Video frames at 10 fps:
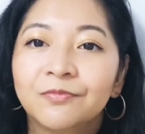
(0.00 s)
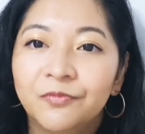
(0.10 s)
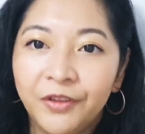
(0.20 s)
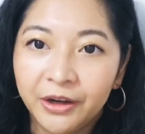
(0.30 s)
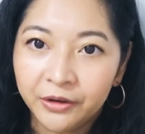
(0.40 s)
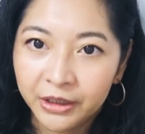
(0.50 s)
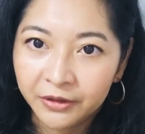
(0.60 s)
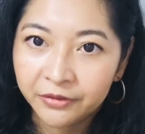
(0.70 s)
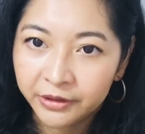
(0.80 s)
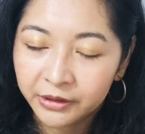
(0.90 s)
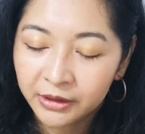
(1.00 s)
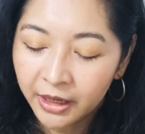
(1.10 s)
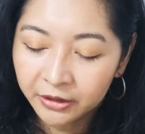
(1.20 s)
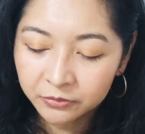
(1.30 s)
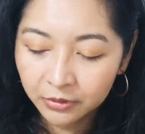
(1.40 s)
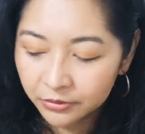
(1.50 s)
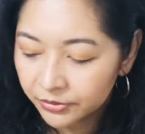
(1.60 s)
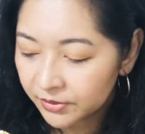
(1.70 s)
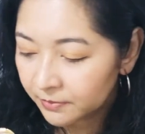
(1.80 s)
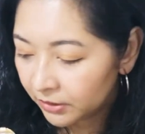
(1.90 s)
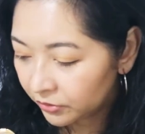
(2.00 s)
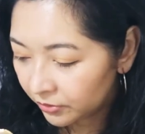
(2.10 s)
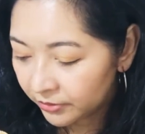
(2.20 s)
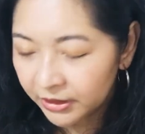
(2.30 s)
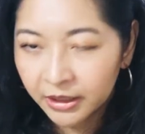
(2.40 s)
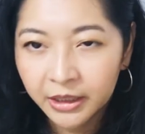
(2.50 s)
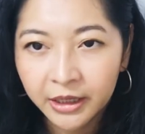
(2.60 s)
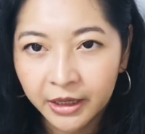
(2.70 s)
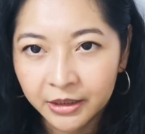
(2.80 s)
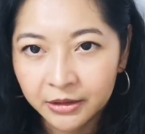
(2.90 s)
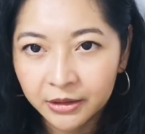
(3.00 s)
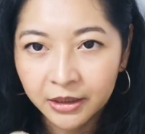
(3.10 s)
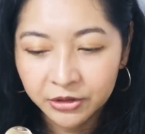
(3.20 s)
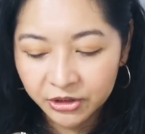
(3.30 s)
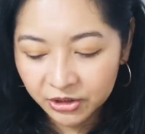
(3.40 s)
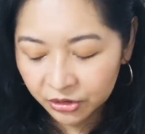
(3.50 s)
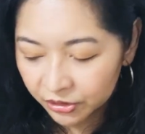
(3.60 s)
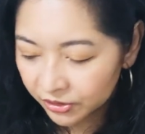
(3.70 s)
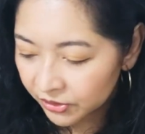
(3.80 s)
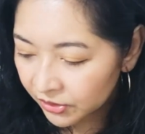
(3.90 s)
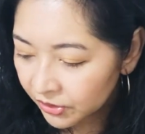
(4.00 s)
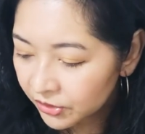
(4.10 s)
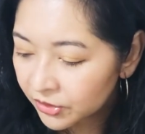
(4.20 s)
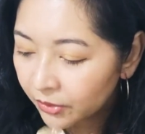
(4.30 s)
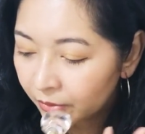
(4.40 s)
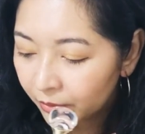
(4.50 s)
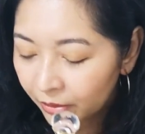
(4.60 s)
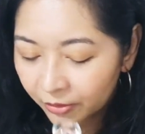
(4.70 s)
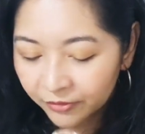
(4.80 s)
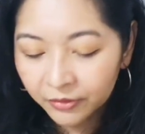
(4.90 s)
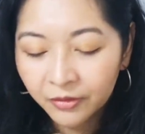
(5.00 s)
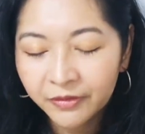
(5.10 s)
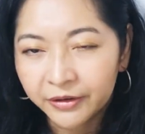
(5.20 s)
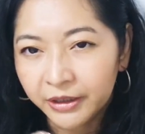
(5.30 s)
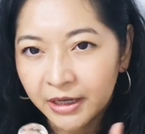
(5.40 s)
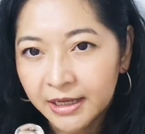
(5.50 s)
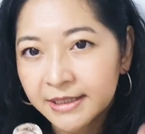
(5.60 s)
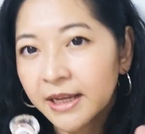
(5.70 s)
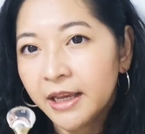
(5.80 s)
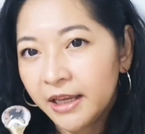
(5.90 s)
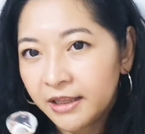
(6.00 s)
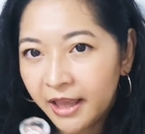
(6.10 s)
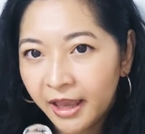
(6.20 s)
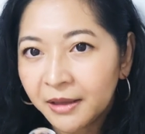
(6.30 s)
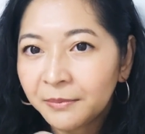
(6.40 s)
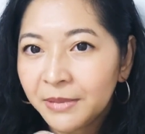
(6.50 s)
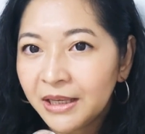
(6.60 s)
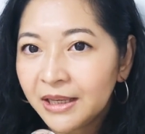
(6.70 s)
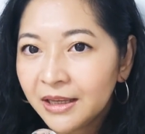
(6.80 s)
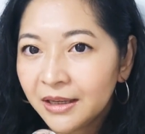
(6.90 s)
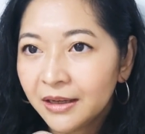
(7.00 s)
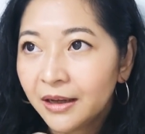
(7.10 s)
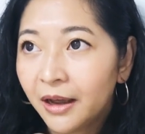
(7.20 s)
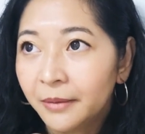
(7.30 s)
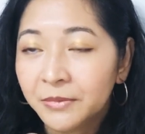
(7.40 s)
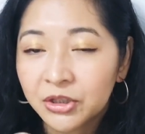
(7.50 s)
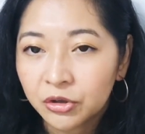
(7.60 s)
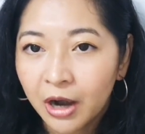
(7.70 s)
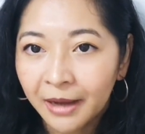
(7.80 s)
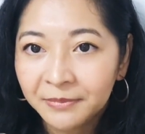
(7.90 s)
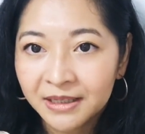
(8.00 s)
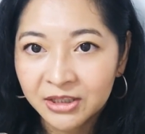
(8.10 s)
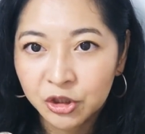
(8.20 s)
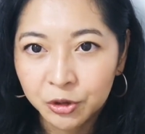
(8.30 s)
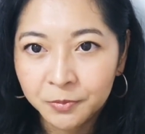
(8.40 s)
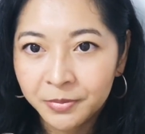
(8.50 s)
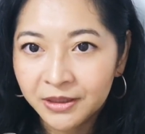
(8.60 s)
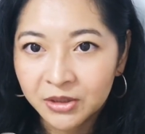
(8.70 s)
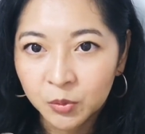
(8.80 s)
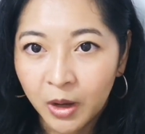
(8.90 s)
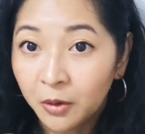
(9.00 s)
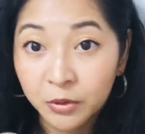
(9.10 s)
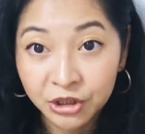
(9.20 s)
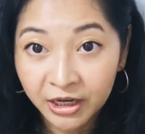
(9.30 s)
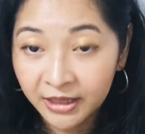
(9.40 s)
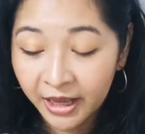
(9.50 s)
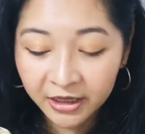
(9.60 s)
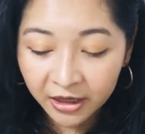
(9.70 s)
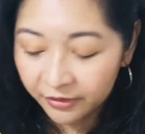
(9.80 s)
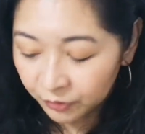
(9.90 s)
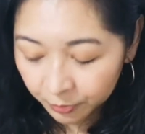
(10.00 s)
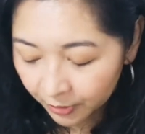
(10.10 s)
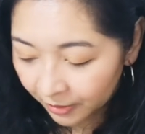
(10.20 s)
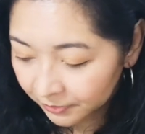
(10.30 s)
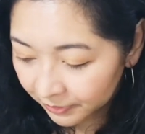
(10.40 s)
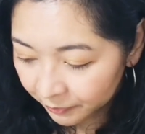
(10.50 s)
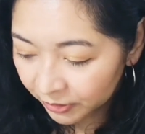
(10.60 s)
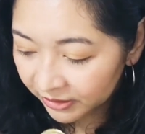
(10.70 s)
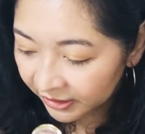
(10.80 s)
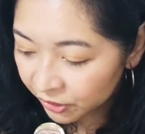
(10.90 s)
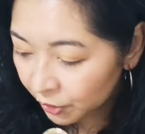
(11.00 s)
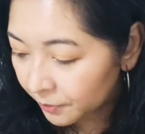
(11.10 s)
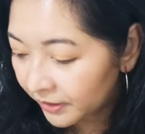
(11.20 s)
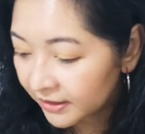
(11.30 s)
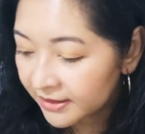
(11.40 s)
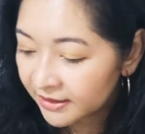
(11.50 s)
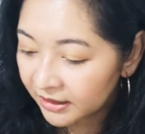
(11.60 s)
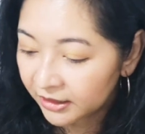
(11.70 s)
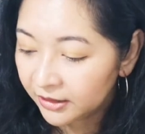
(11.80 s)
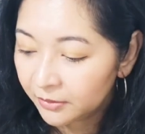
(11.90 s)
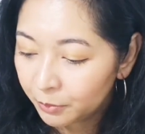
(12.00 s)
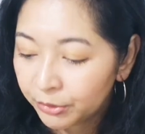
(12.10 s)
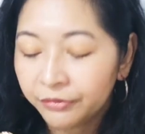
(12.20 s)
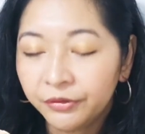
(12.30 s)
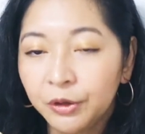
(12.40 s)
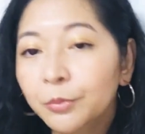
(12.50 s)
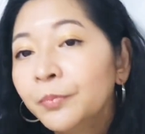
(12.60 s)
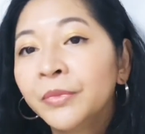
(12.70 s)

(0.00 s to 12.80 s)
very light rose, magnolia, and citrus. So overall very nice. It can be described as soapy as well, which I like. I have no problem with like soapiness in perfume.